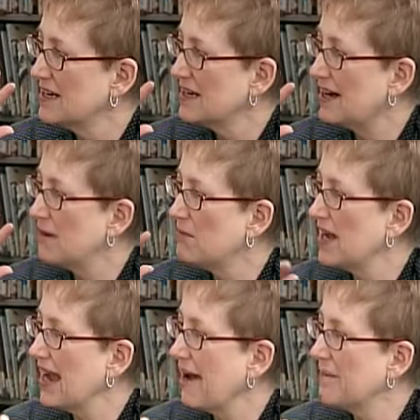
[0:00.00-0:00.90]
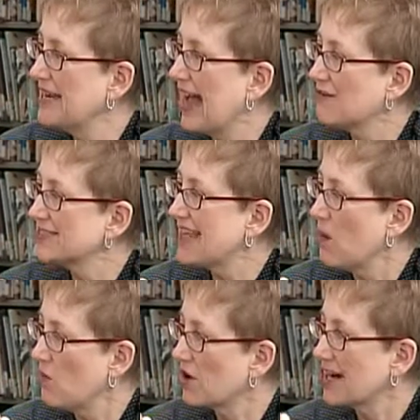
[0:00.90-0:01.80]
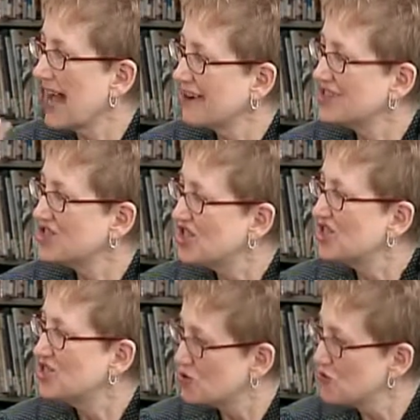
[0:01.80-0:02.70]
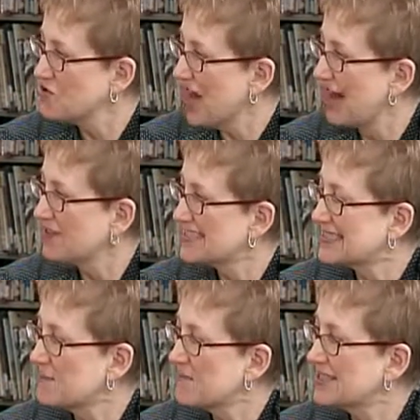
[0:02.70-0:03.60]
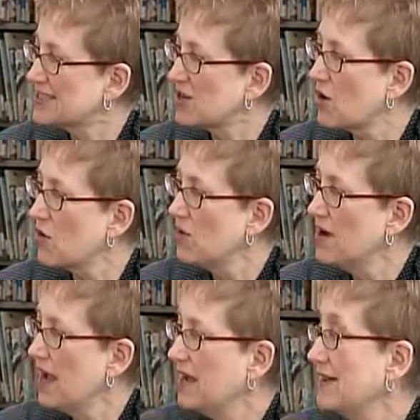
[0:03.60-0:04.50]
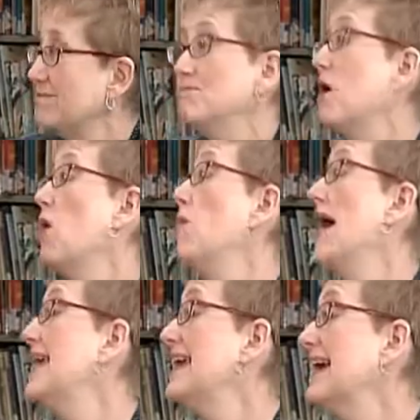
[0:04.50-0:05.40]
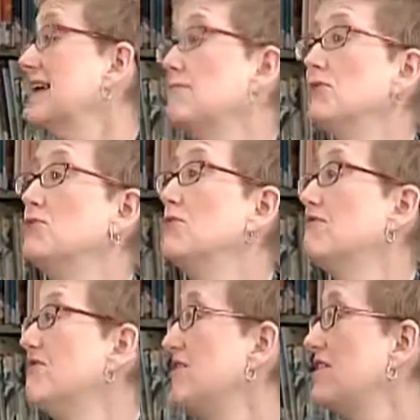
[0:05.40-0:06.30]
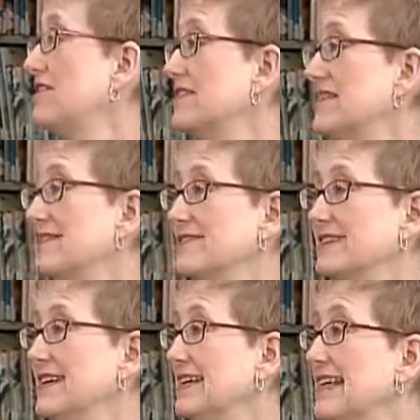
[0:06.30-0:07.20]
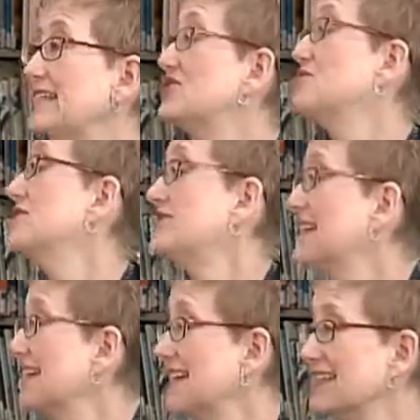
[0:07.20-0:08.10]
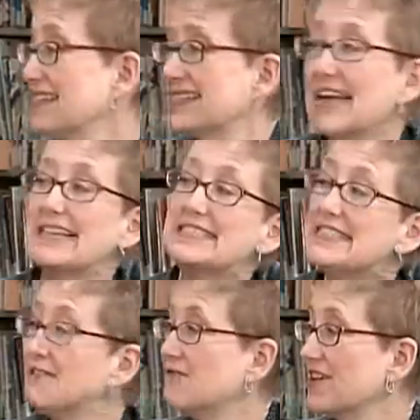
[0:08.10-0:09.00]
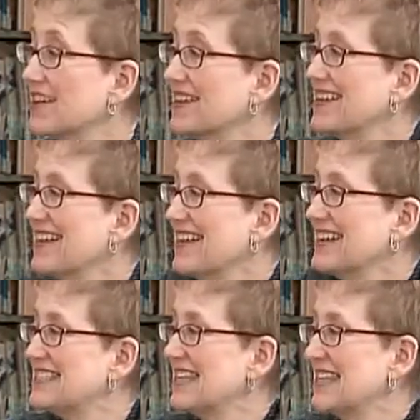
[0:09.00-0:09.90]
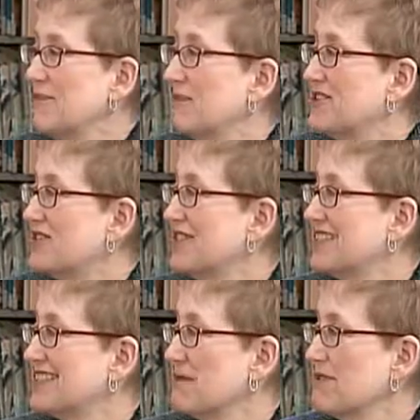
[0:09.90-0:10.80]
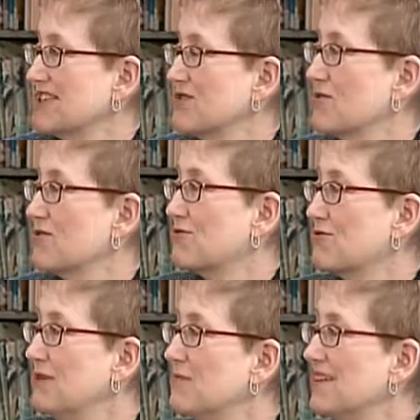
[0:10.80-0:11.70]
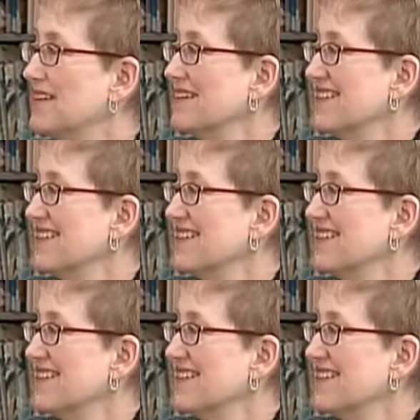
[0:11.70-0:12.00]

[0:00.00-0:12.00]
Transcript: I mean, how does that work? How did she do that? That something so poetic and beautiful and interesting and scientific can suddenly be turned into something so creepy.